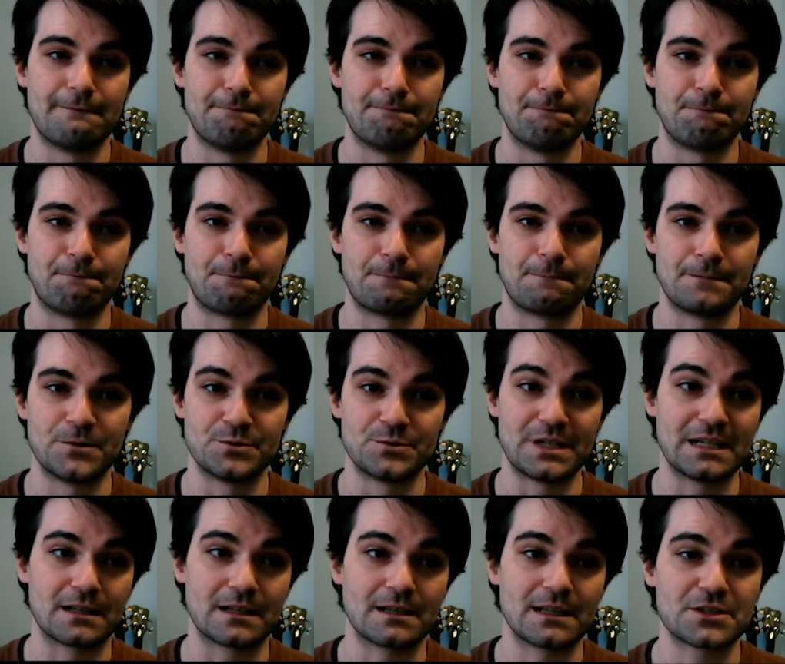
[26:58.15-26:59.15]
your data
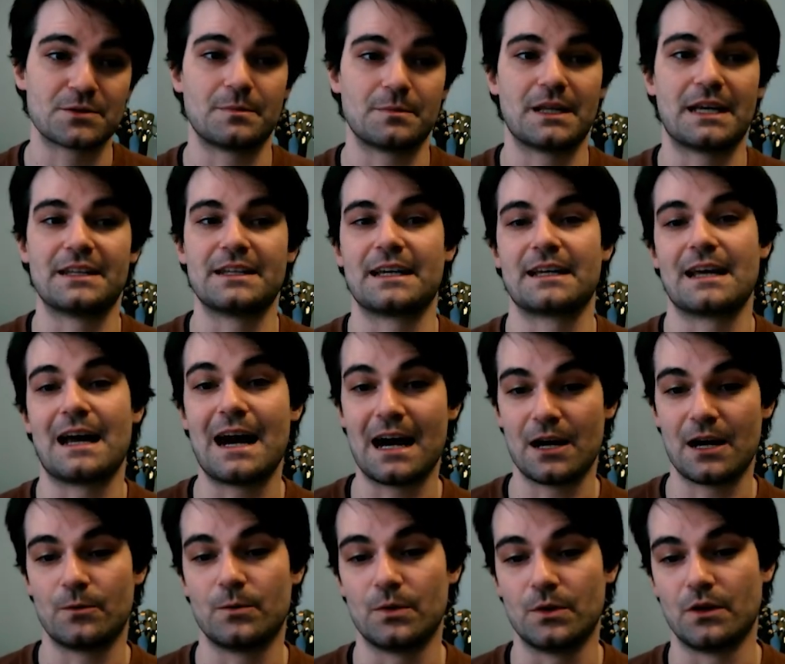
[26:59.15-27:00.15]
collection plan. Like, I
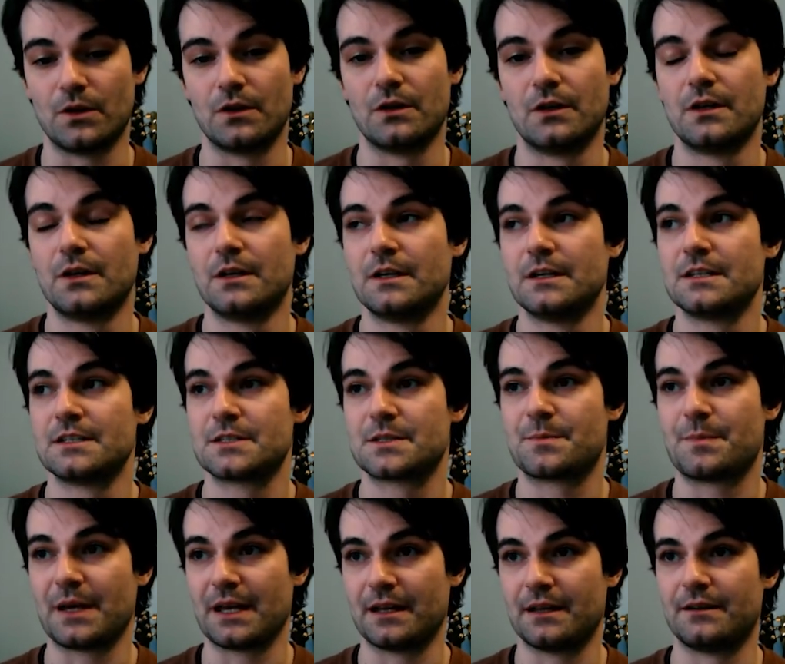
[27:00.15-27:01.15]
will
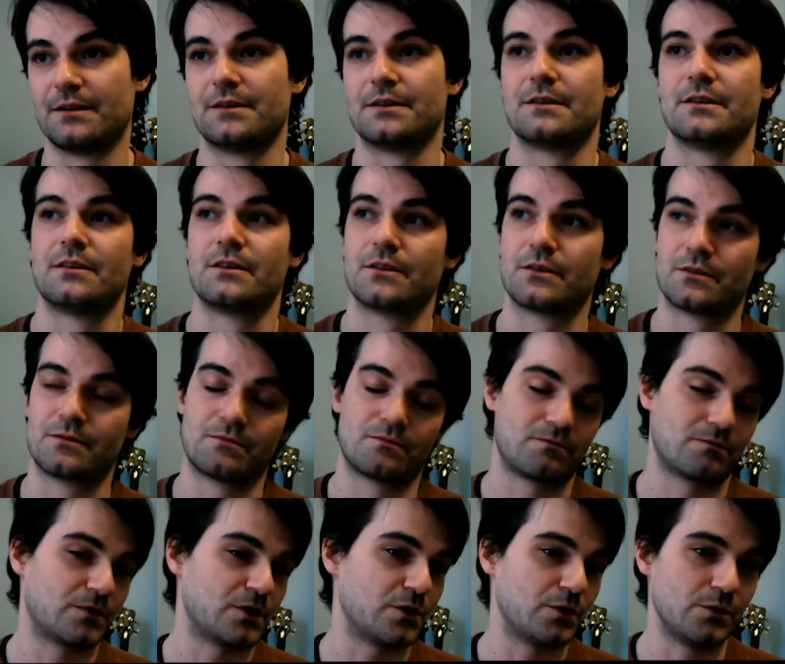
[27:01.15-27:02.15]
spend
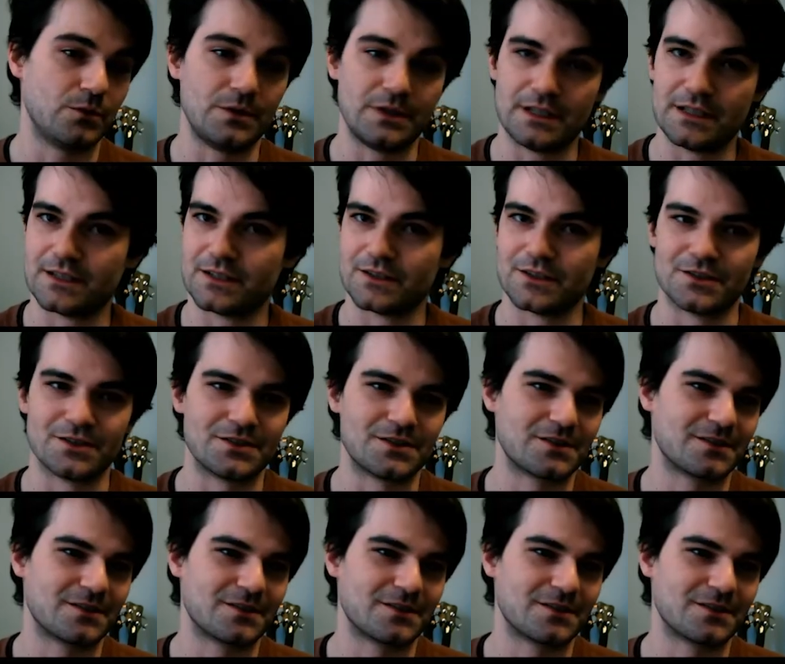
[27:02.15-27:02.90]
2 years